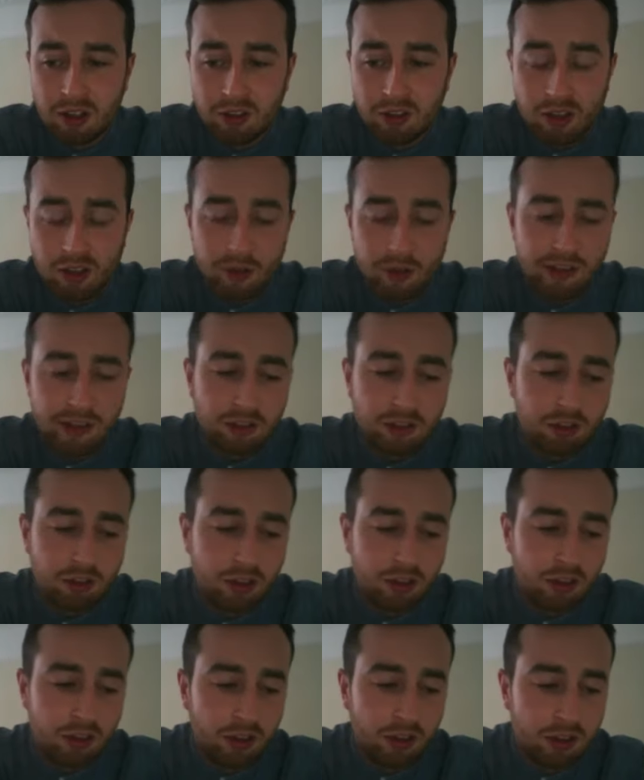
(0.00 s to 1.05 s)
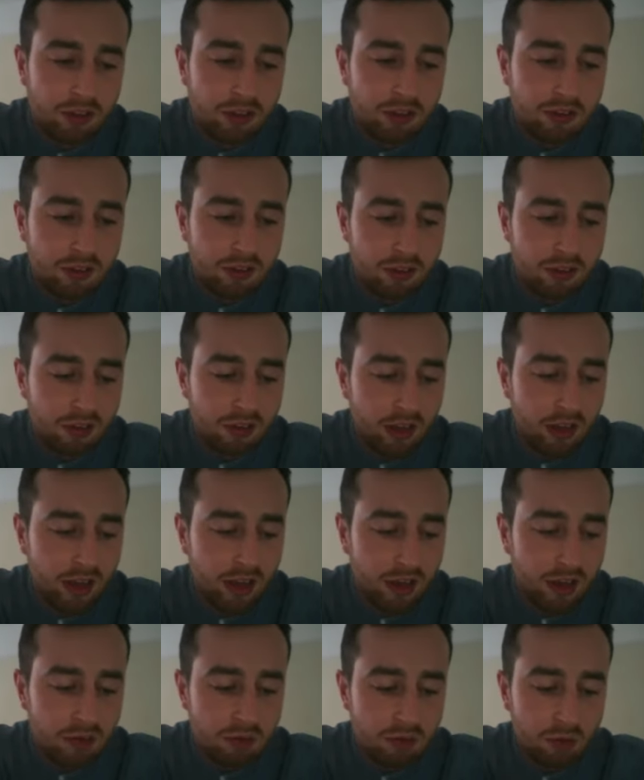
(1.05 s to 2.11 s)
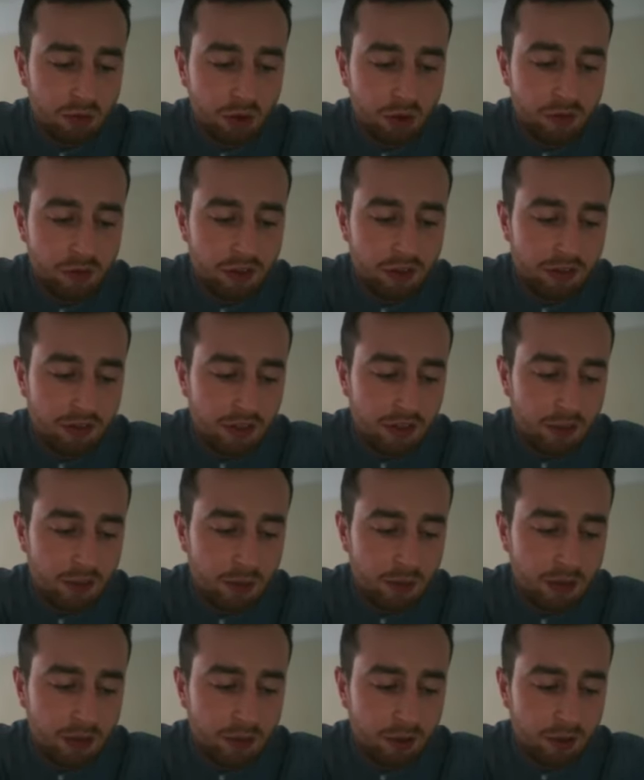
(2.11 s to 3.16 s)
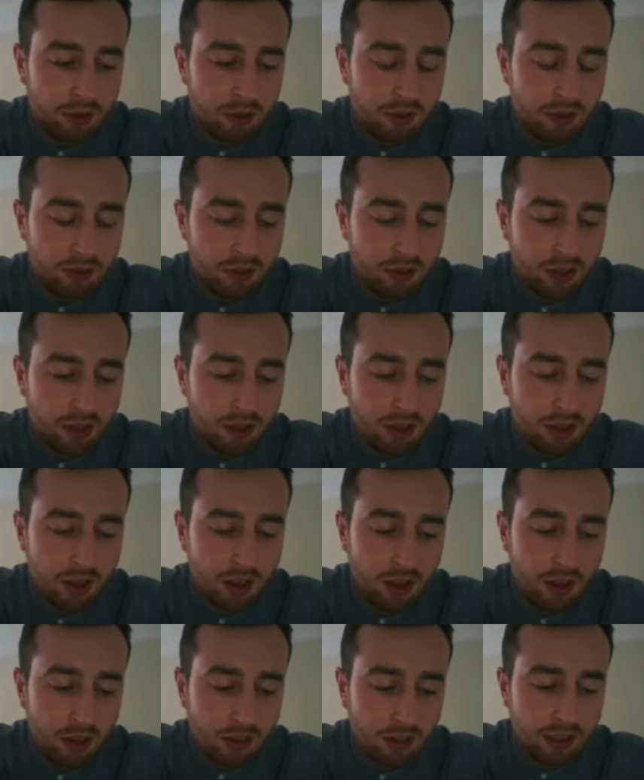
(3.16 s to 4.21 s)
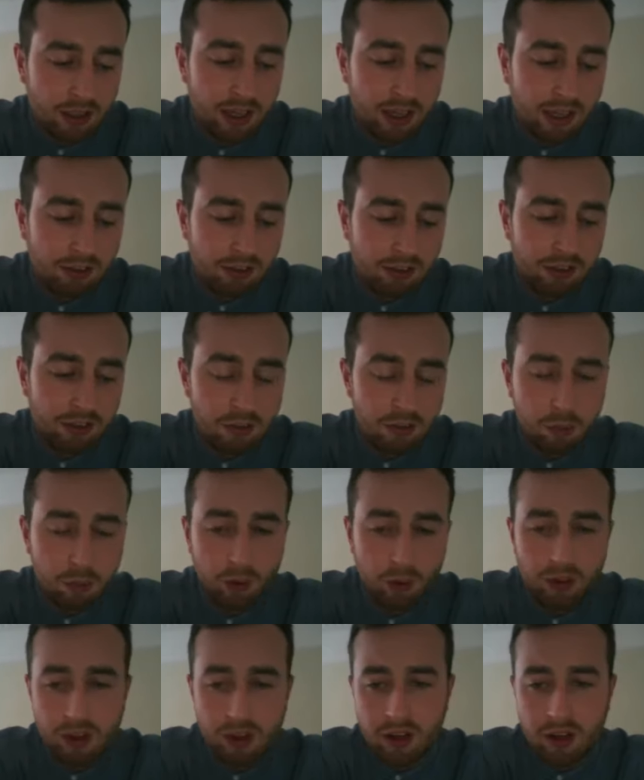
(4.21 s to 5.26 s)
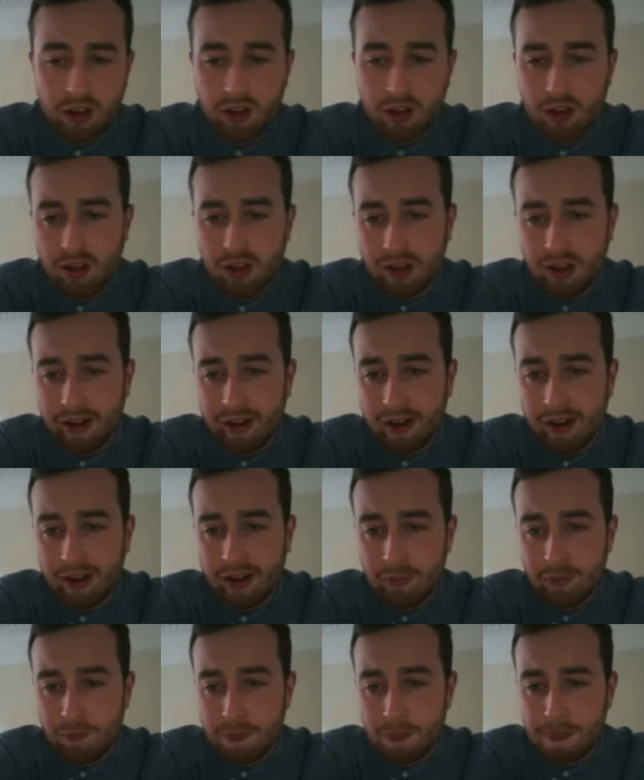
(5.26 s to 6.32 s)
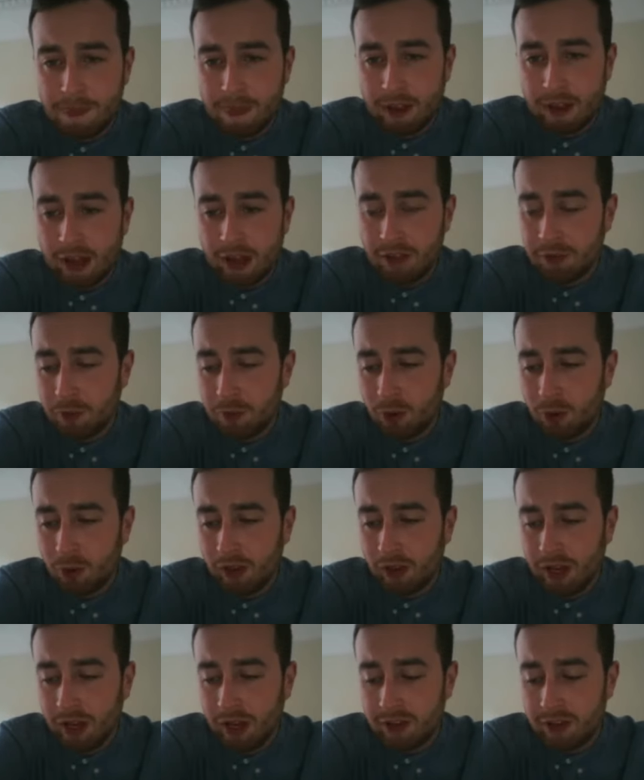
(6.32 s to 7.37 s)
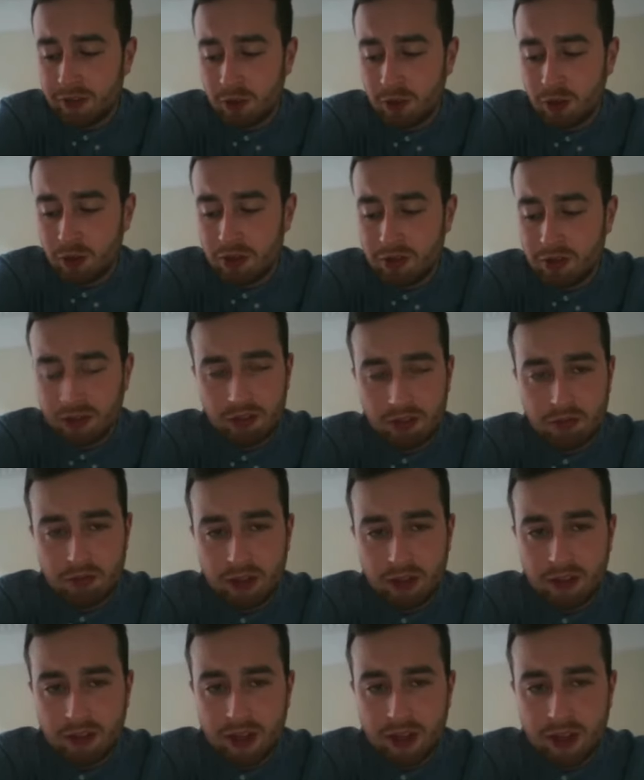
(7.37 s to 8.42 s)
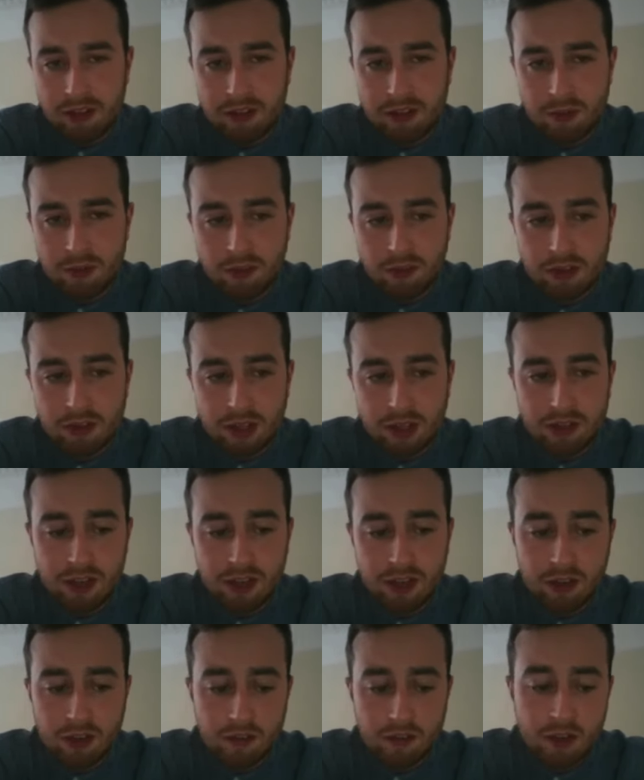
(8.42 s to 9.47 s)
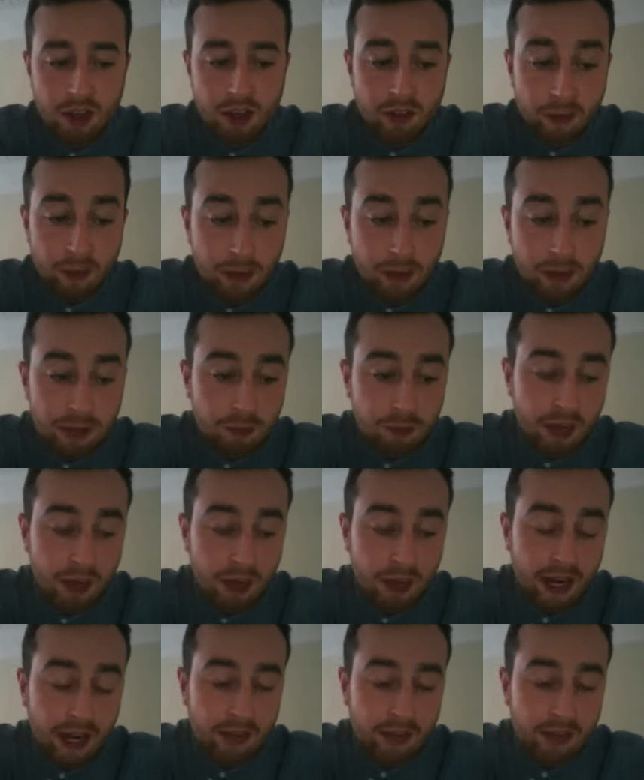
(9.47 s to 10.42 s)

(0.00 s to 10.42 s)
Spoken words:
Now, as a journalist, obviously it's my prerogative to directly report that and report that as news, and that seemed a certain. Now, I